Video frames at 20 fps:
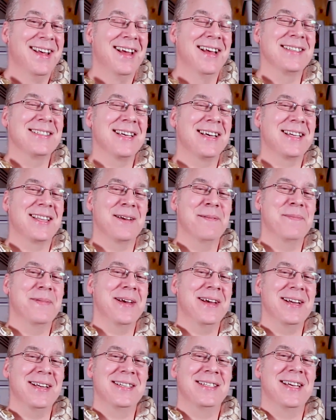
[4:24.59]
It's like the
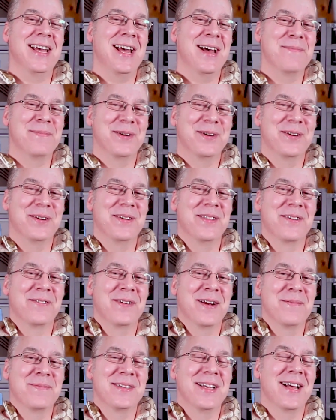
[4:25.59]
big taboo in the
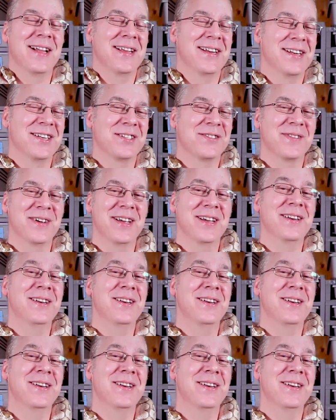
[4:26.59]
reptile industry.